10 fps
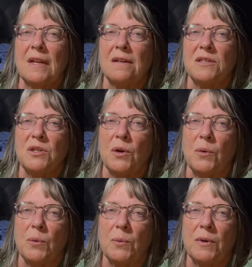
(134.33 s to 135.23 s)

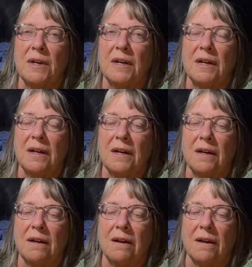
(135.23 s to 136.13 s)
so
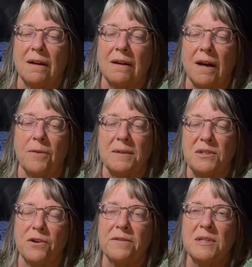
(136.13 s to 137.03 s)
I was
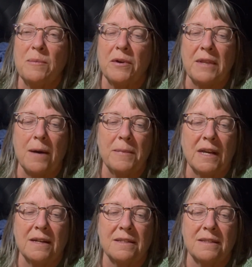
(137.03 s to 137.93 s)
nervous about that
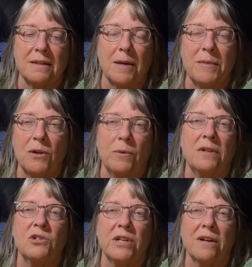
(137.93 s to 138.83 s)
because I'm in a
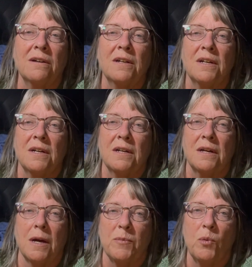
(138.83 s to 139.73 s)
wheelchair.
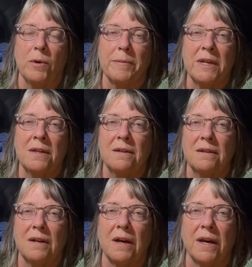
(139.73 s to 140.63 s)
I'm a woman.
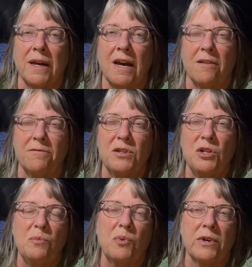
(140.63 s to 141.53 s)
I have
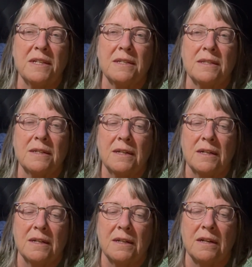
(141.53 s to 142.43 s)
2 points
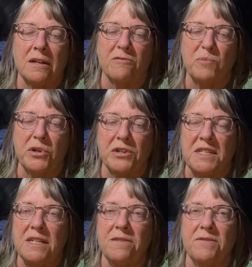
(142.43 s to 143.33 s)
of
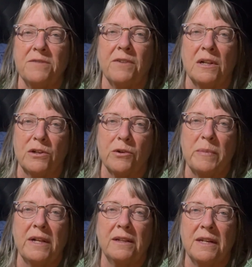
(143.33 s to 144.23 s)
perceived
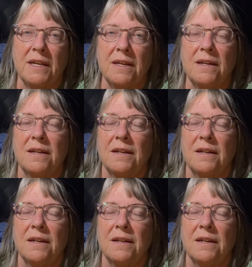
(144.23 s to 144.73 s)
vulnerability